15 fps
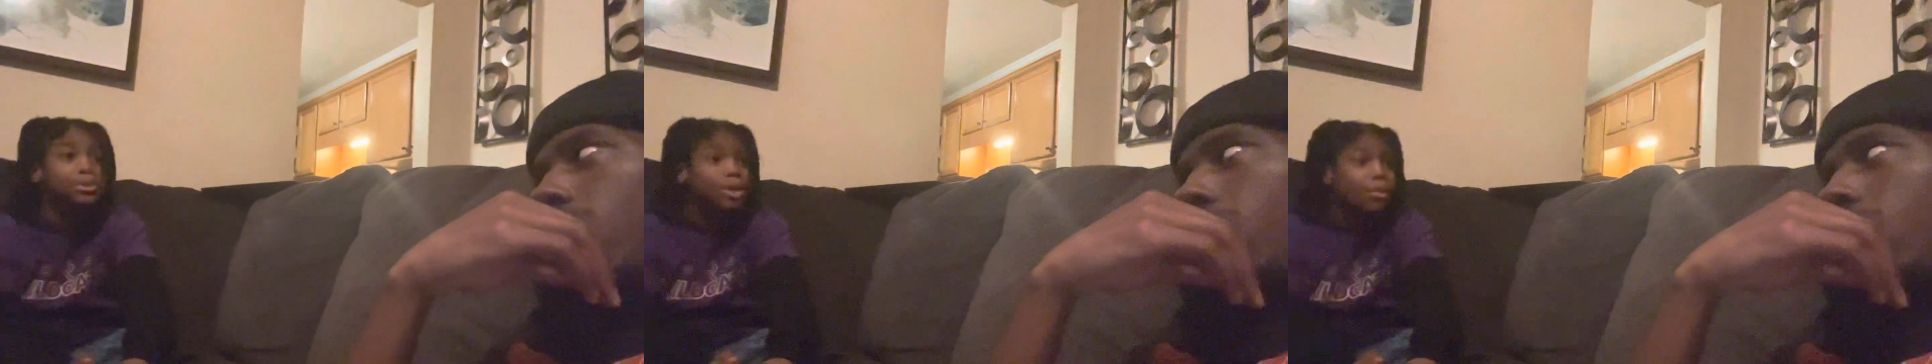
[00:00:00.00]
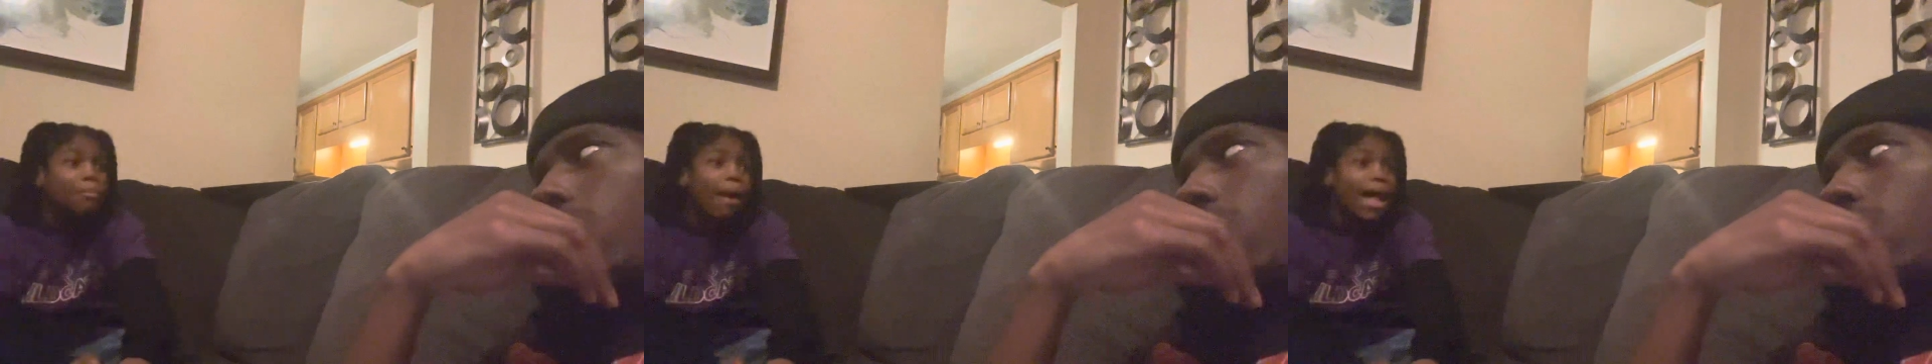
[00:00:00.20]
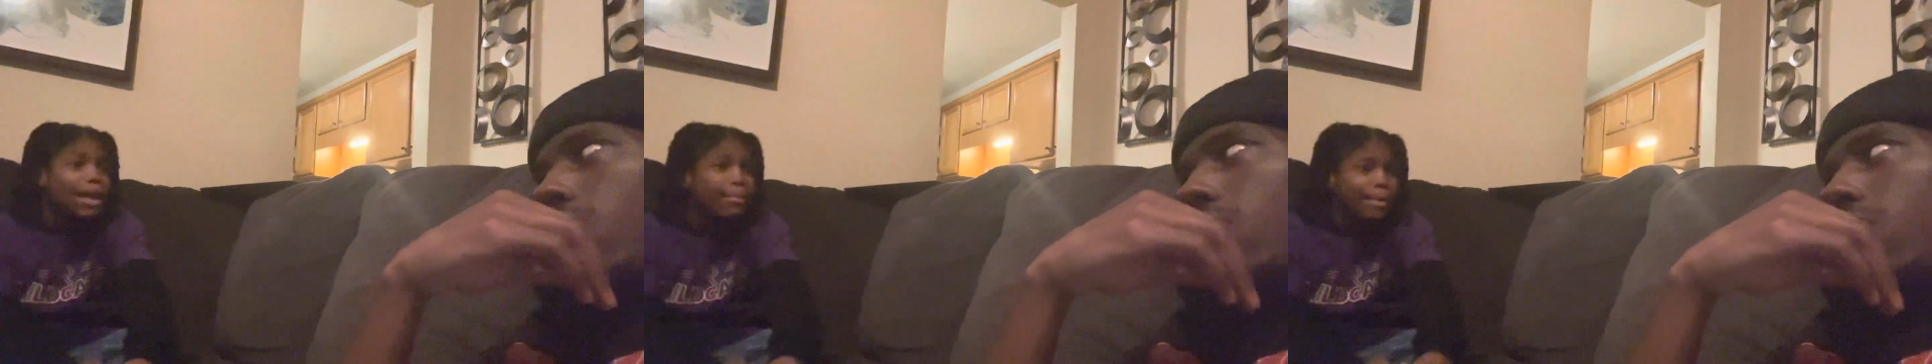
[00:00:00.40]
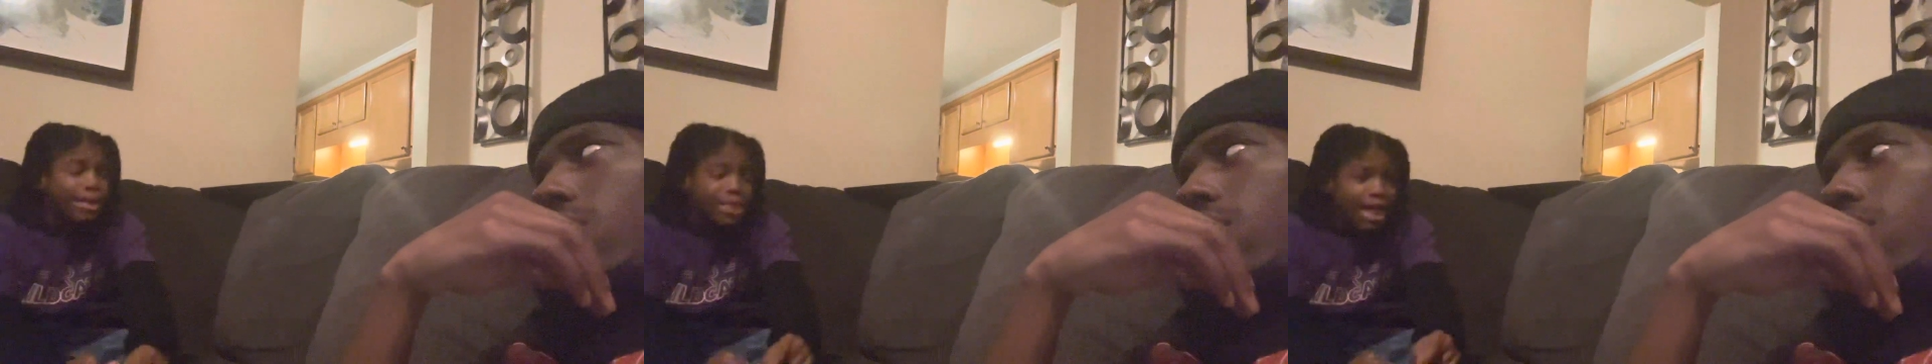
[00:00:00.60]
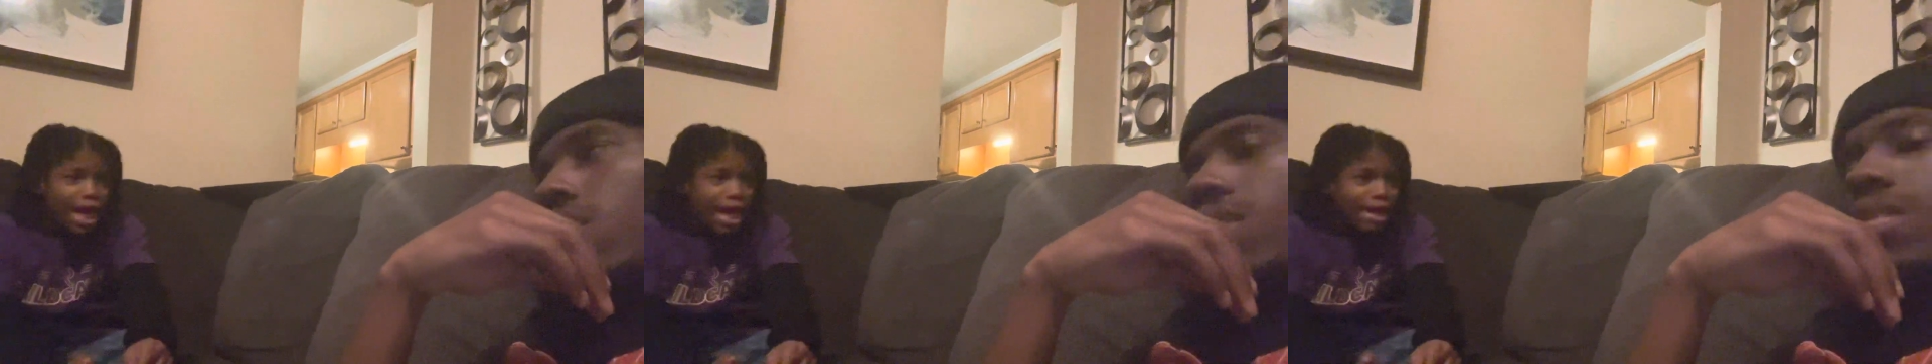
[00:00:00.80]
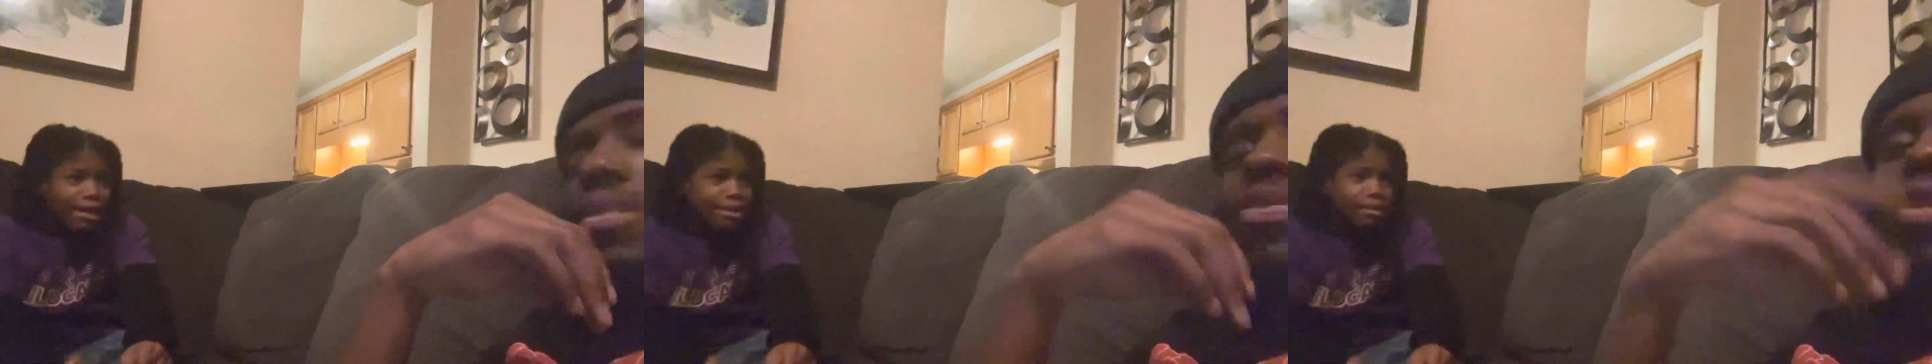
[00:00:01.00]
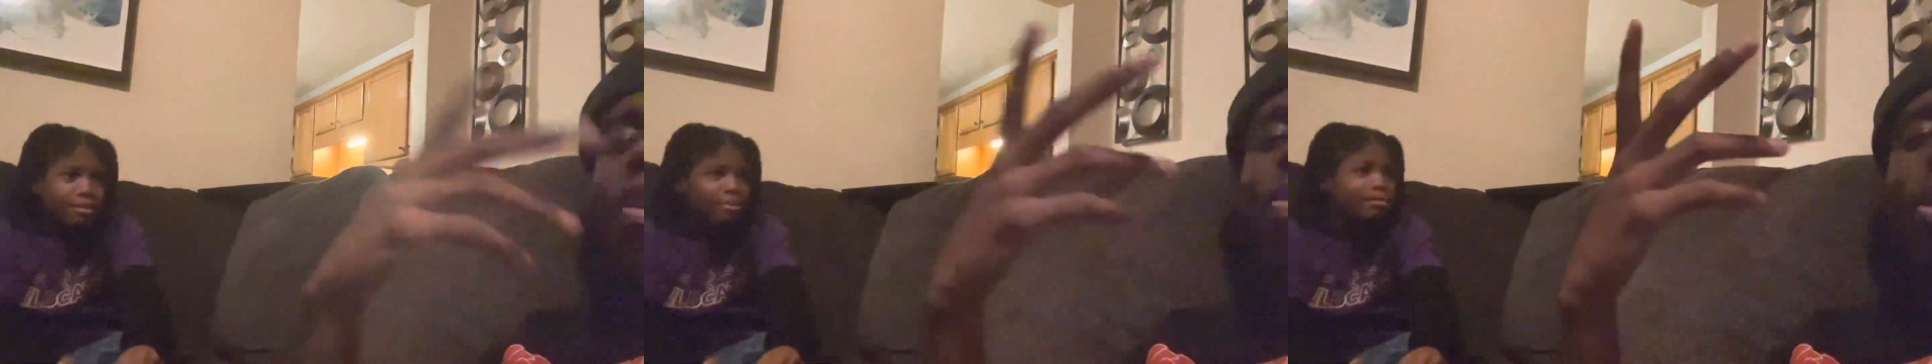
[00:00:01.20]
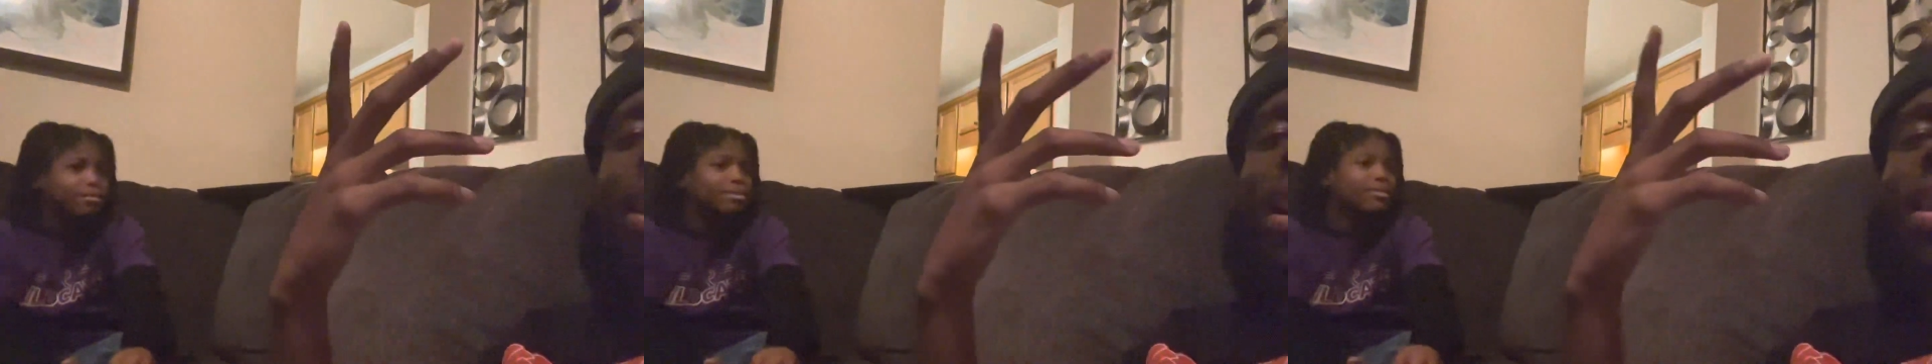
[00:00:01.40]
still mad about that. For
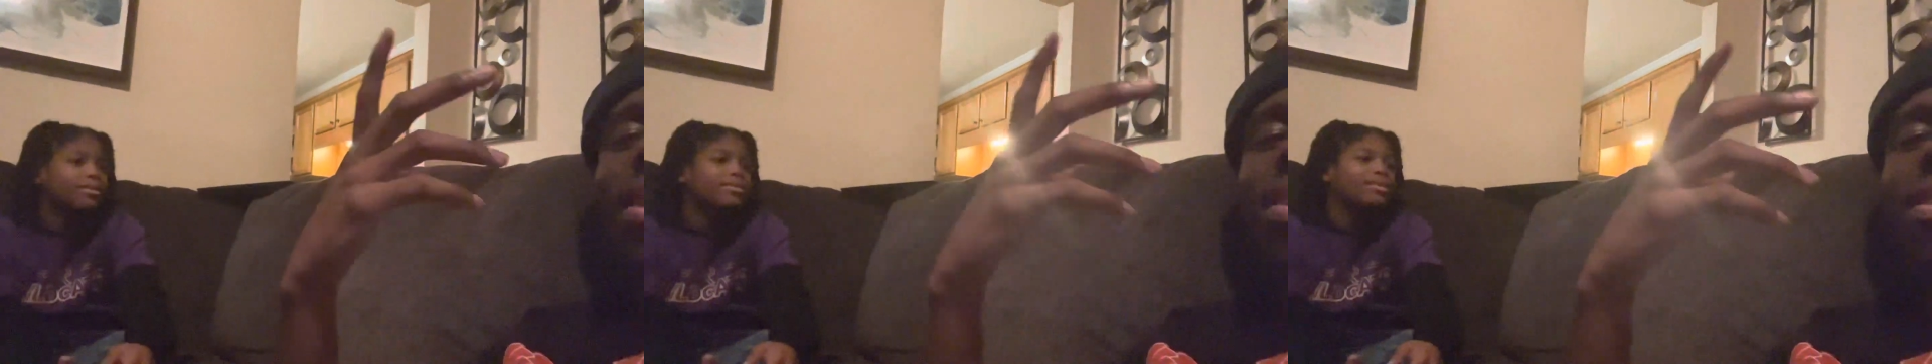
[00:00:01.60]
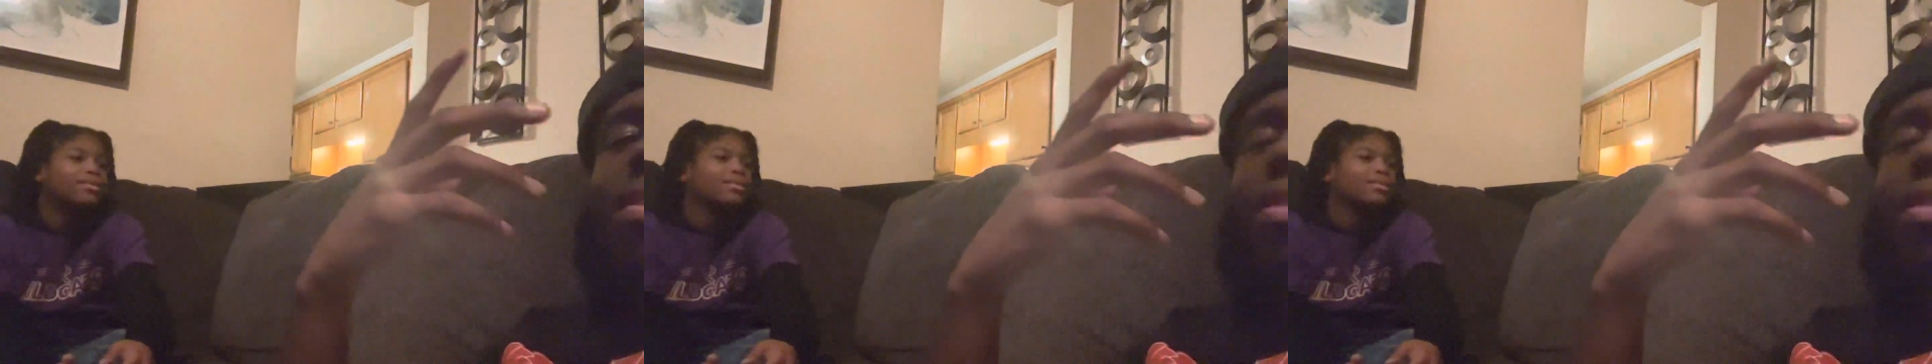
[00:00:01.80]
what?